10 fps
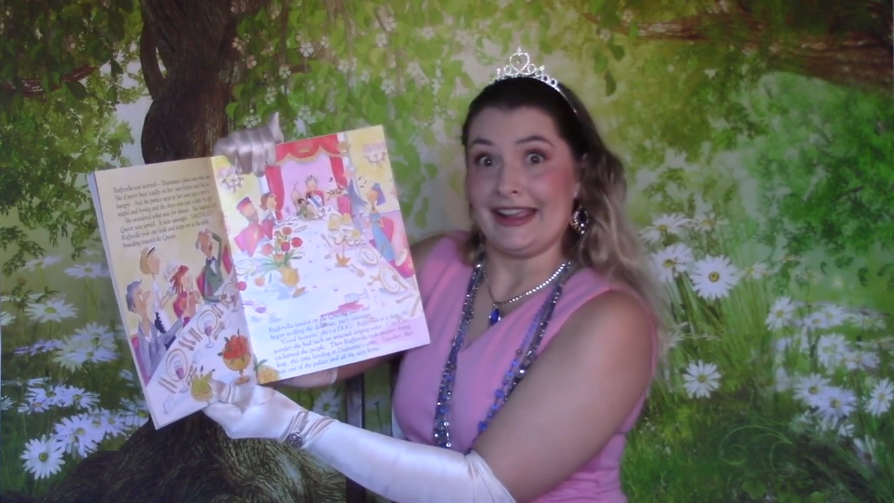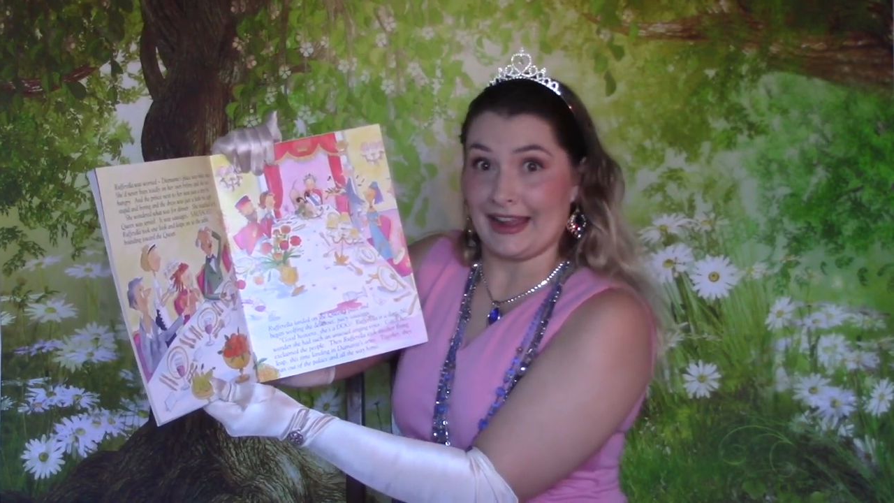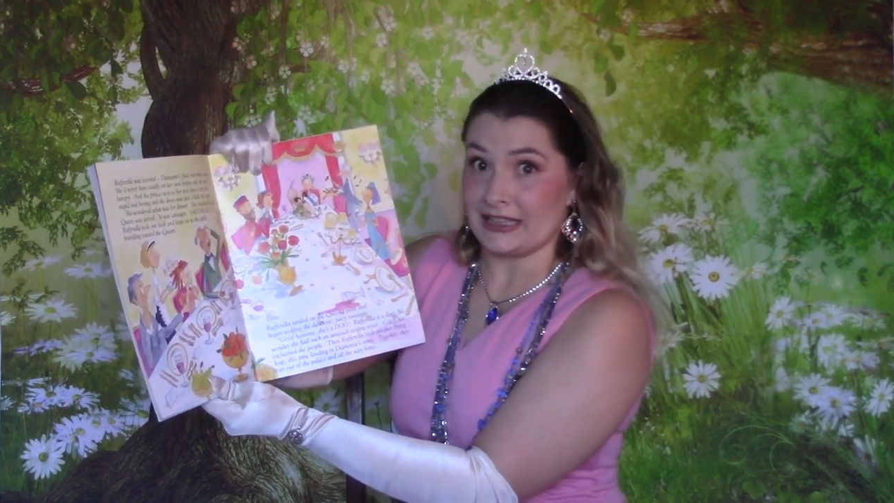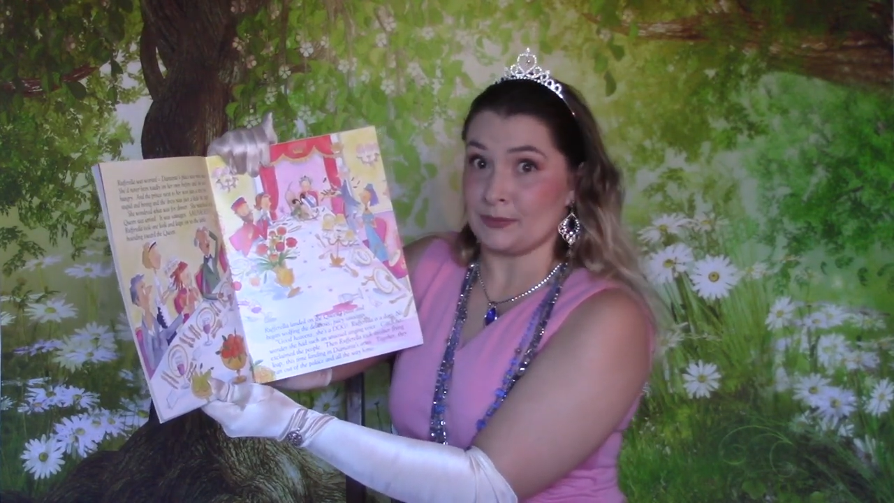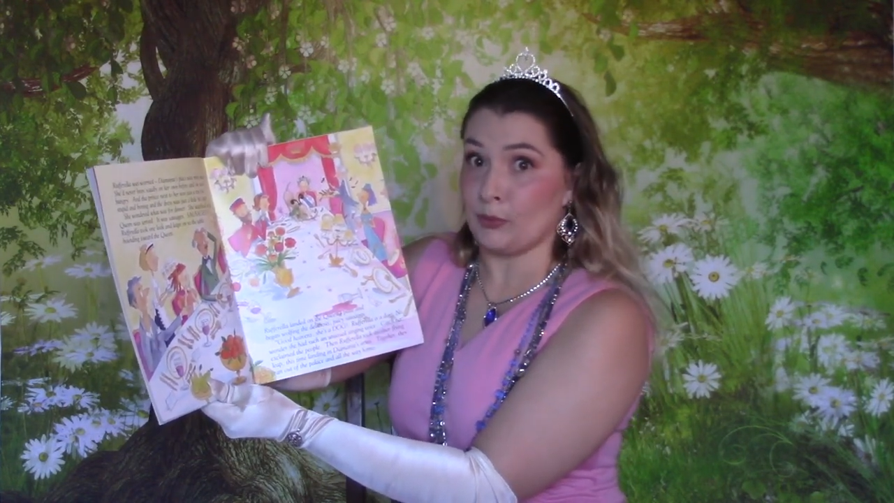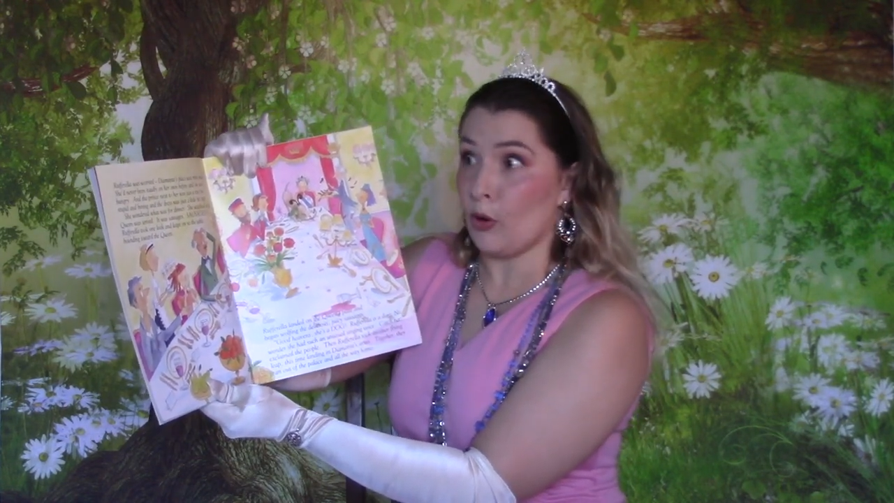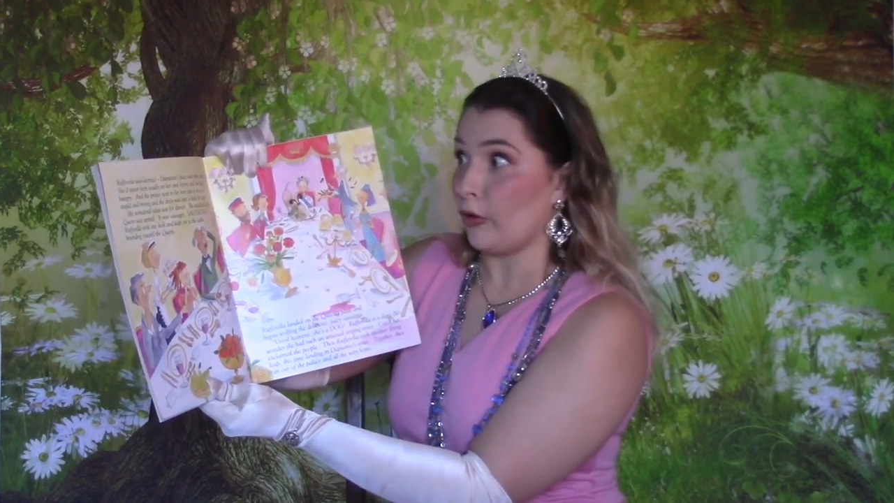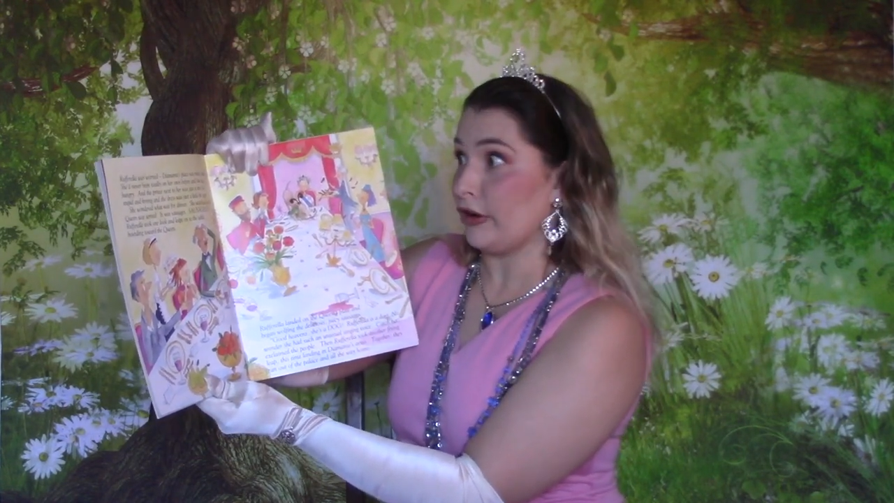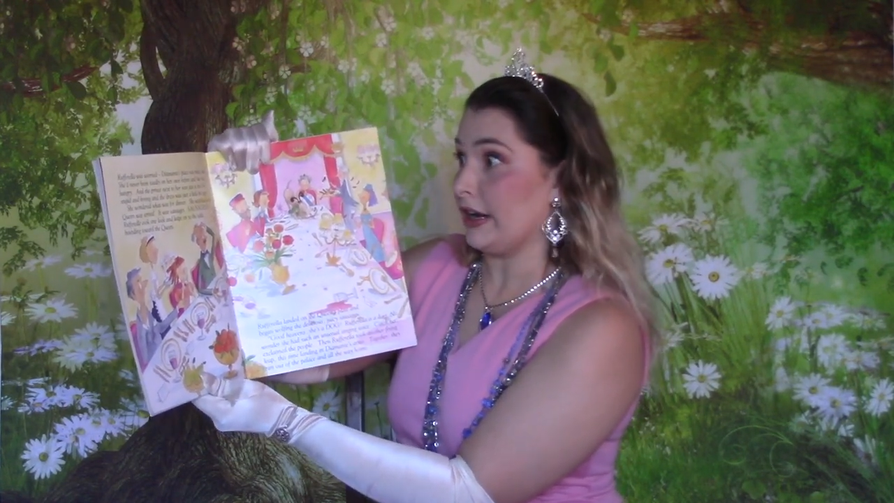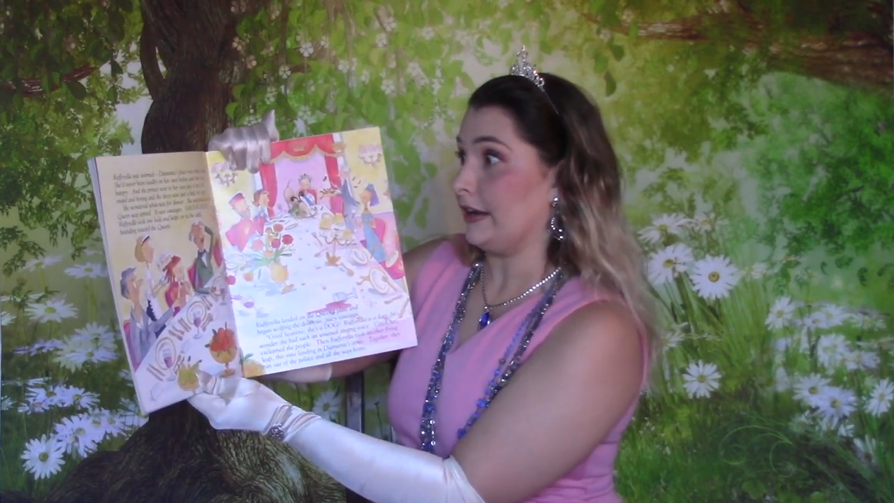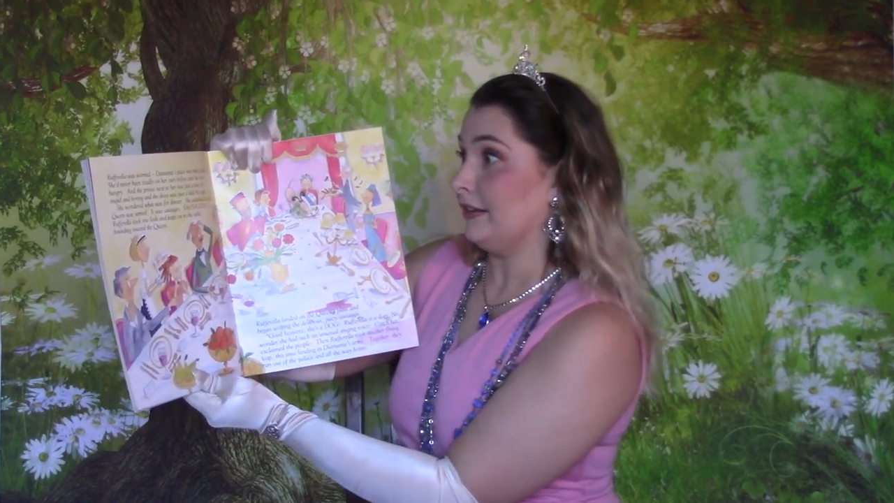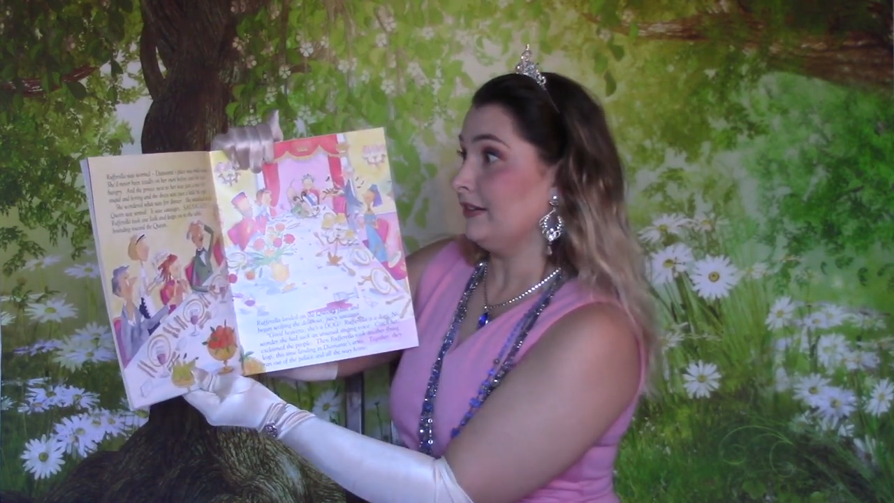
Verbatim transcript: and boring,